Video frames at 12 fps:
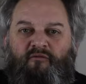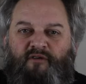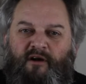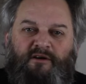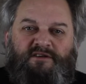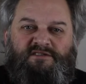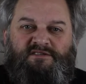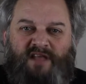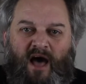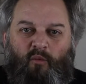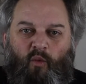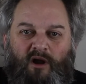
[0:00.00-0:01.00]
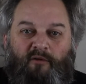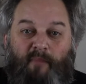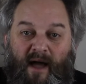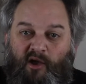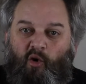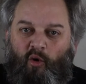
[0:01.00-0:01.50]
Fairness is not one of
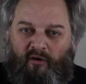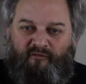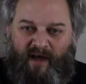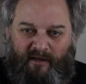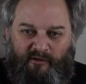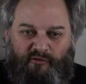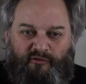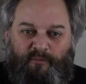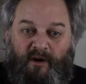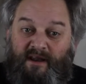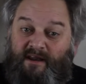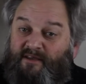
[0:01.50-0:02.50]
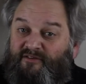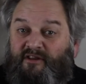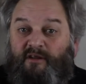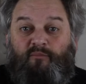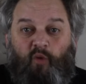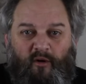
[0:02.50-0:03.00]
my core values, but it is an
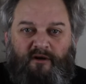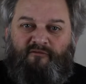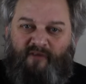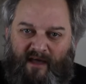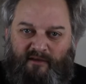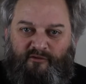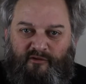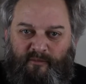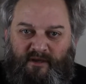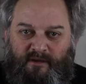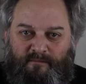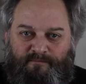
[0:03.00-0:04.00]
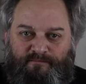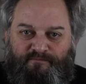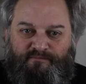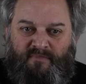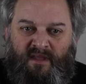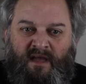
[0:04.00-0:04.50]
important value to me.
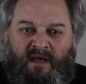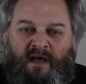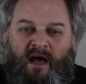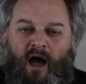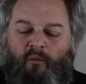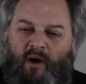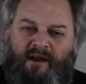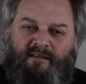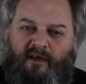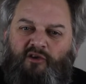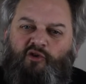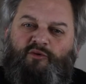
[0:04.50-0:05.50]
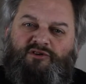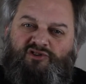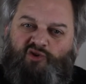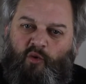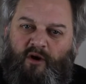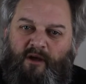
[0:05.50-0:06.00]
I want to tell you a
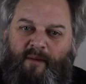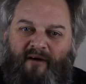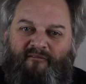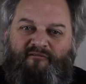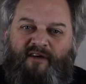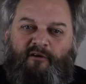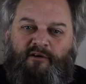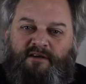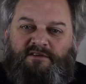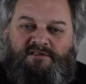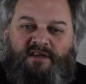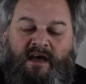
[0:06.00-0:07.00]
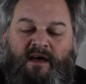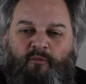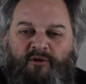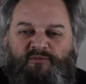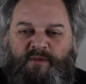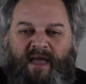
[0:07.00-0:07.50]
story about fairness,
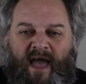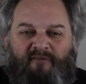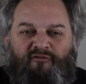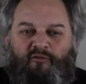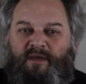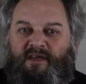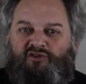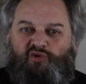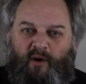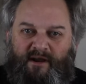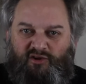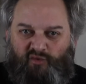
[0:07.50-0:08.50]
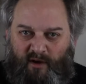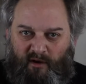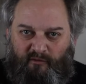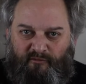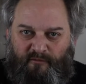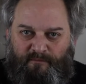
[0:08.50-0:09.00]
which began for me in
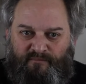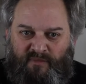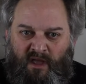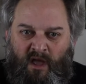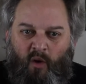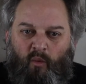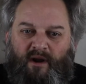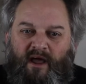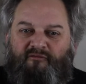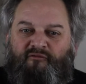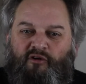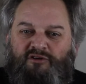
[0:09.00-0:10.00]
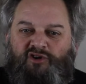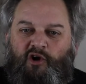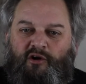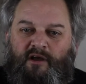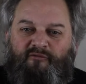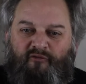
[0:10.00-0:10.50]
2012, when I first
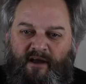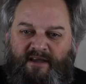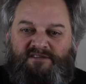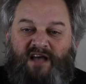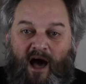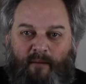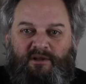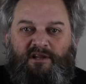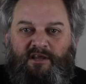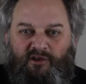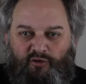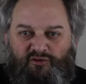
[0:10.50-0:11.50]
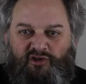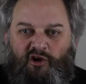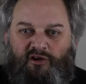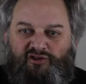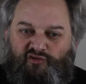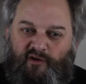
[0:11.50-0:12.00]
heard a phrase commonly used in
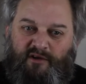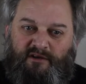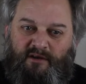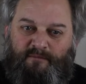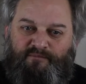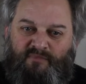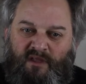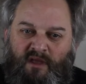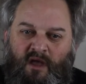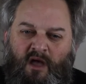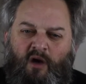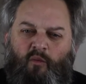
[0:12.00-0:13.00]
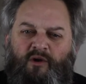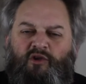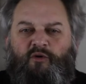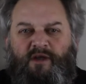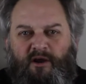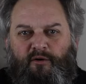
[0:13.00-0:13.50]
Australia. When
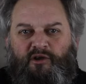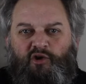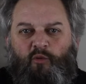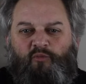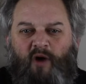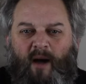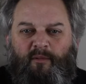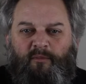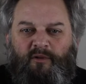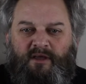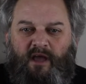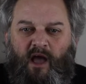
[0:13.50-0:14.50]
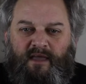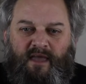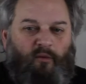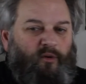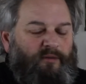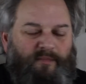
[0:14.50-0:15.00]
you hear it, you'll probably
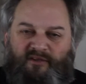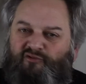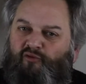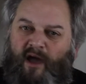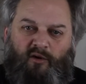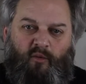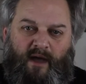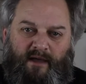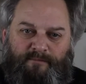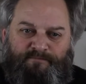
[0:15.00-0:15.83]
get what it means right away.